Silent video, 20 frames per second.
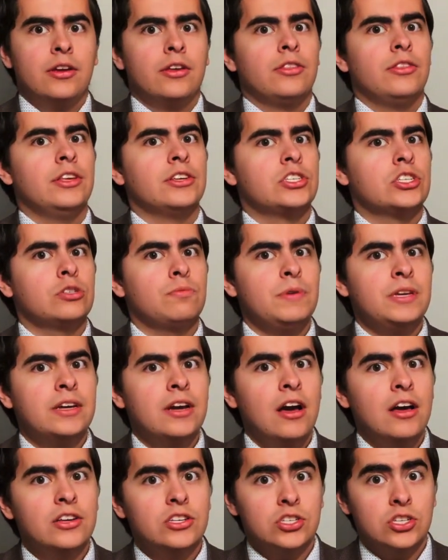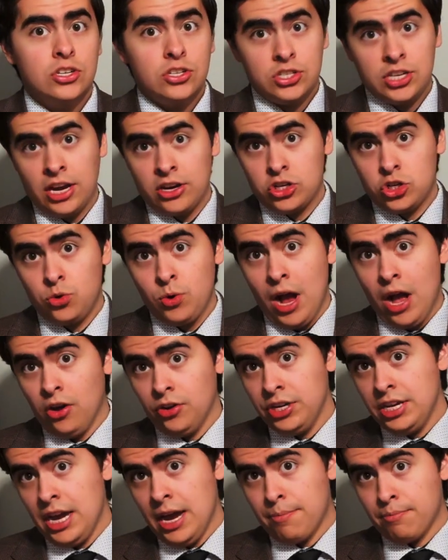This is because
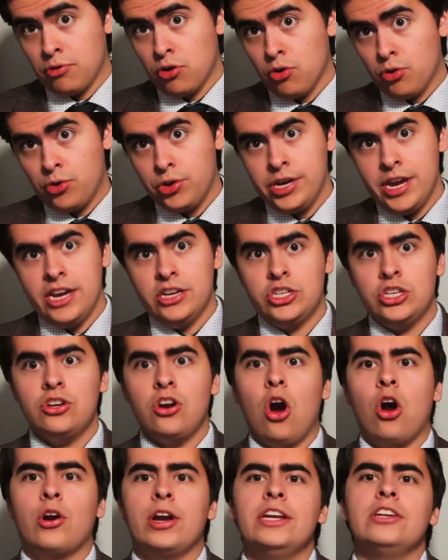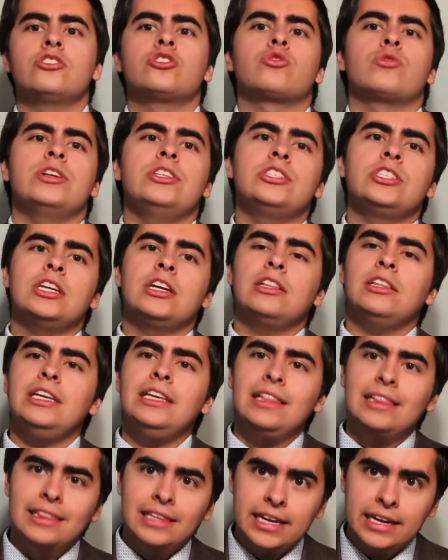sexuality and procreation are
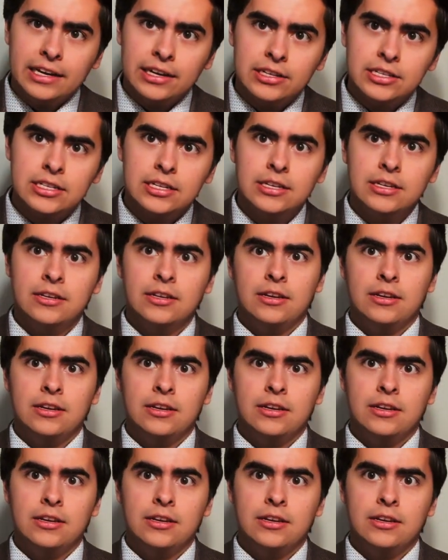intrinsically linked.